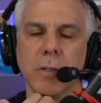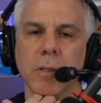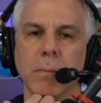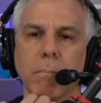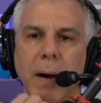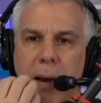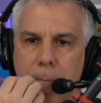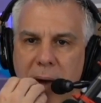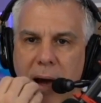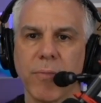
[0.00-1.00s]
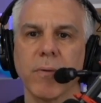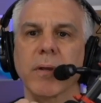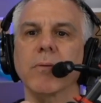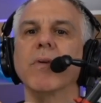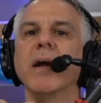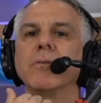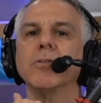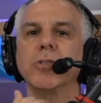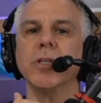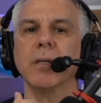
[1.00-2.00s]
my mouth, like around
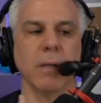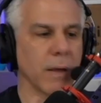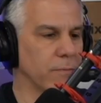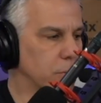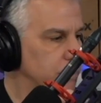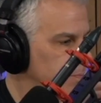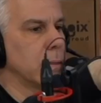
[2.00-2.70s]
chin level.